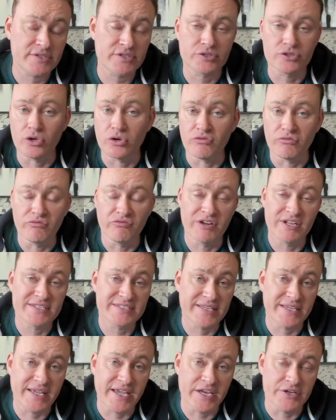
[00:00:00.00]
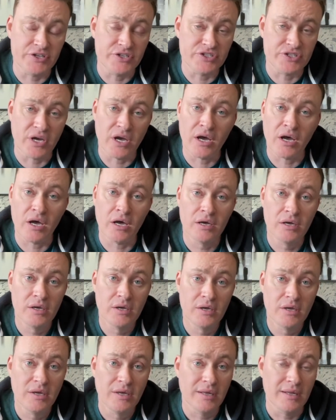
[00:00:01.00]
So real estate agents are
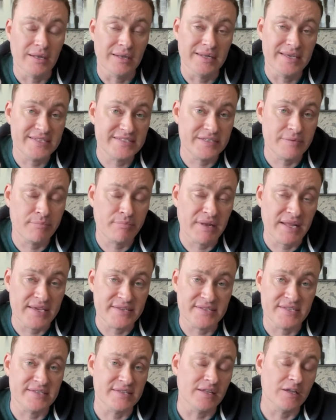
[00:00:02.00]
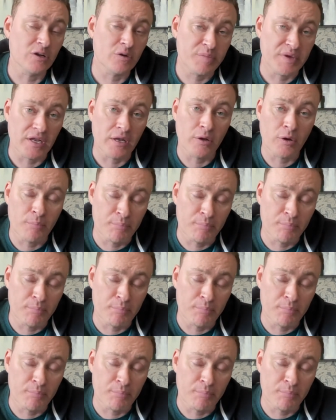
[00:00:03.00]
listing places a little bit